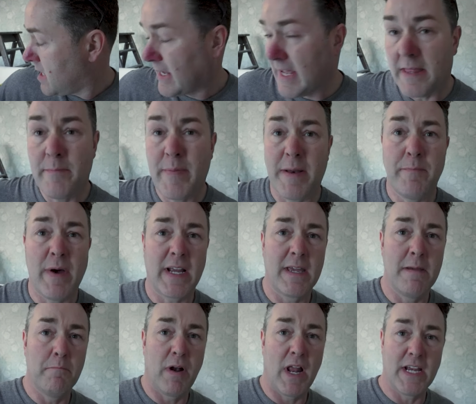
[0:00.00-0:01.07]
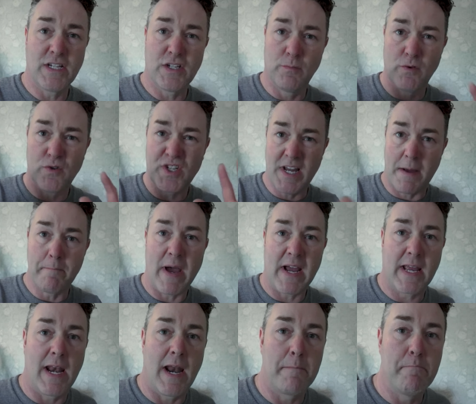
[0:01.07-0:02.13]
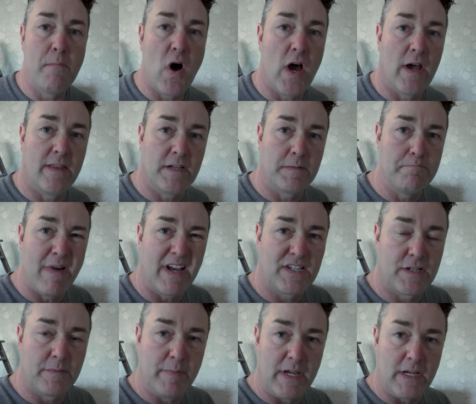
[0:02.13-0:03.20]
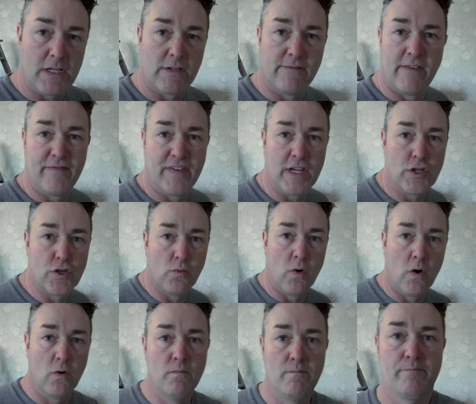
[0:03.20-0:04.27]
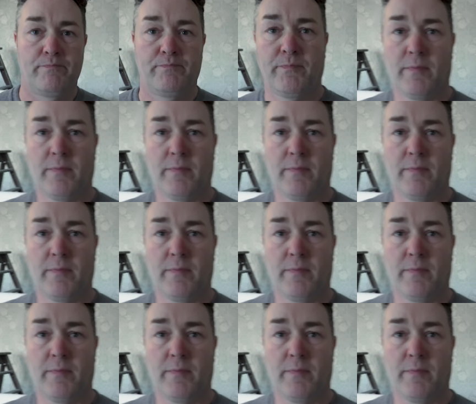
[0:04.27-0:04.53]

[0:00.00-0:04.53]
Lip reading: get the bed back in place, and we'll stand back and admire this masterpiece of a feature wall.